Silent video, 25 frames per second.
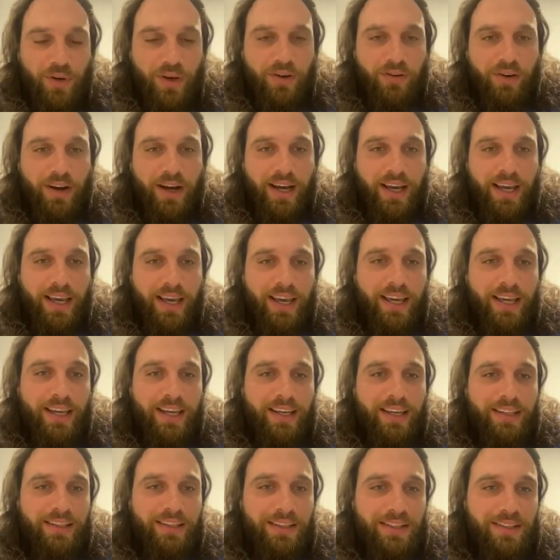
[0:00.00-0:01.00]

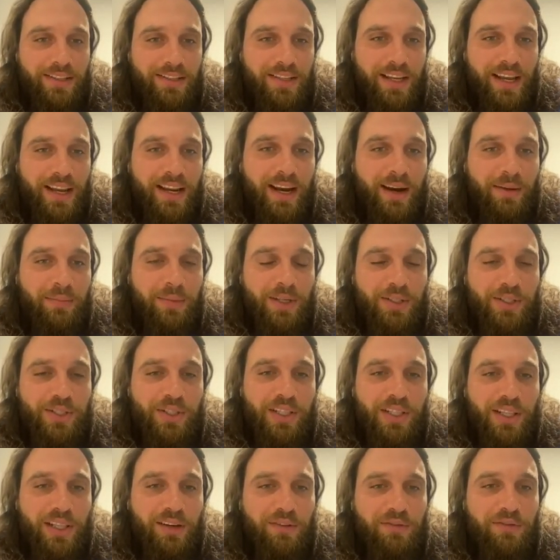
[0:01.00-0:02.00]
crying and saying how much
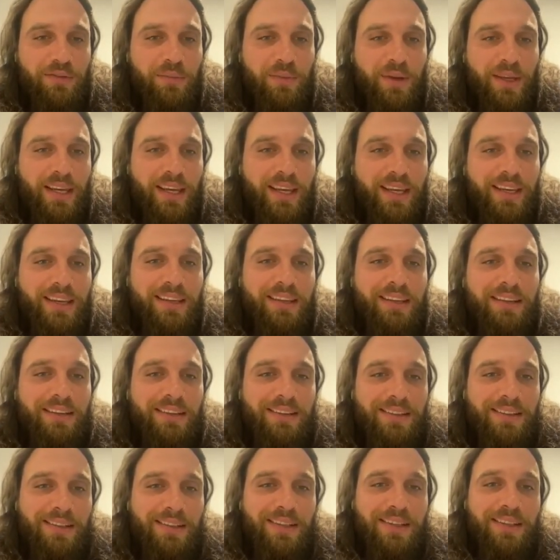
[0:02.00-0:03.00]
she loved me and
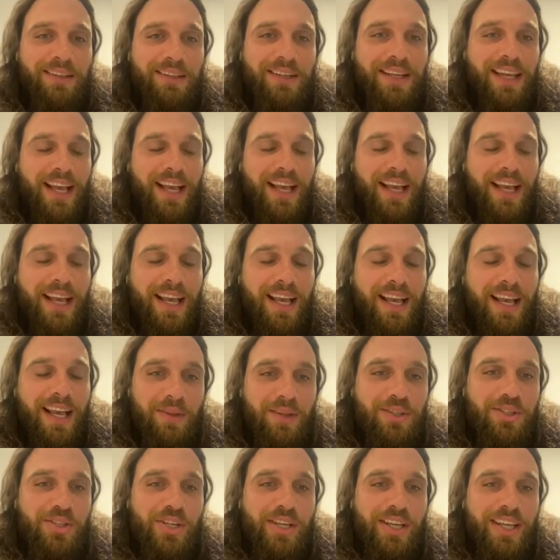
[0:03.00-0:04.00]
kissing me on
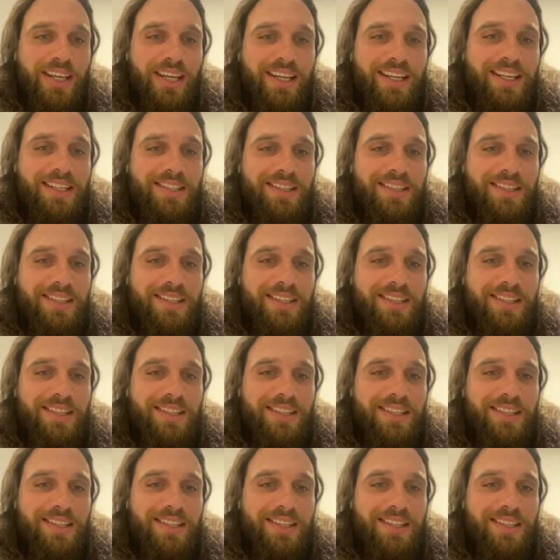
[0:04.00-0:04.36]
the cheeks.